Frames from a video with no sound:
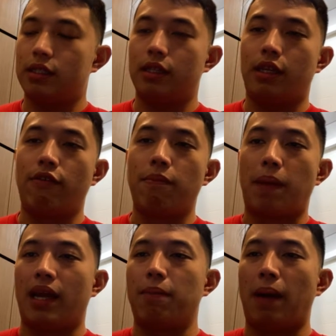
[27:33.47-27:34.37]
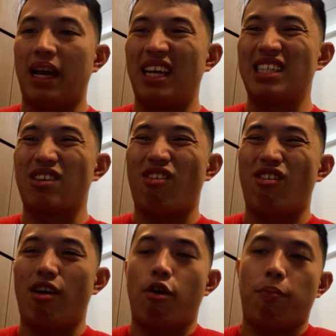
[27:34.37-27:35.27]
given by the buyers
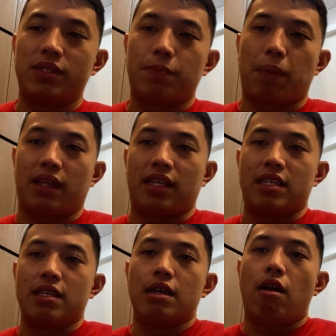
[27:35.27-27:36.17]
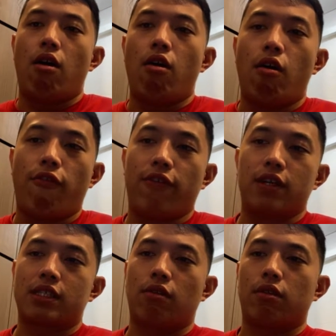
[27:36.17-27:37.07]
or opposite parties, all
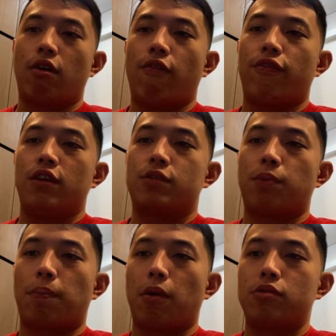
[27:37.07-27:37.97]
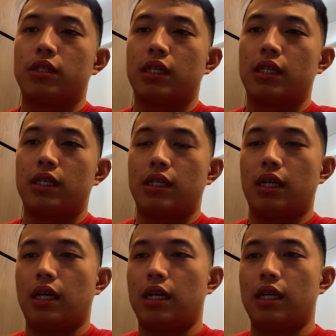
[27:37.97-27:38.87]
offers, counter offers,
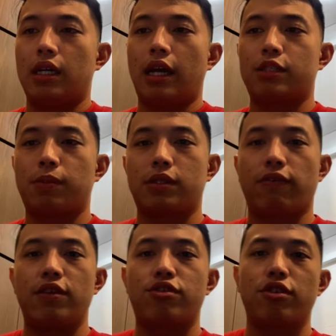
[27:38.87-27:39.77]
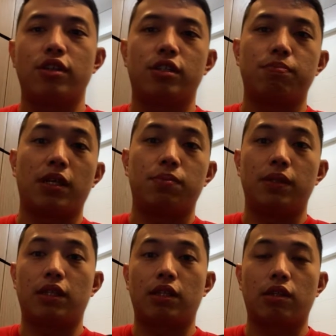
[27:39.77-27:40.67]
proposal, express of interest must be
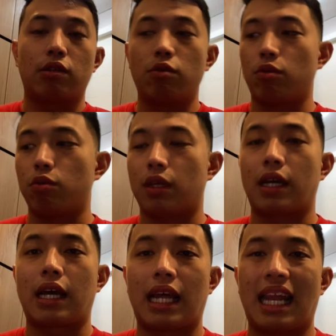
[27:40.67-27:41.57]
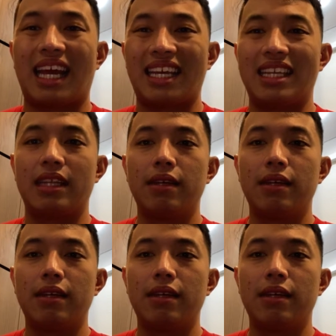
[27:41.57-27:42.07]
told to the client,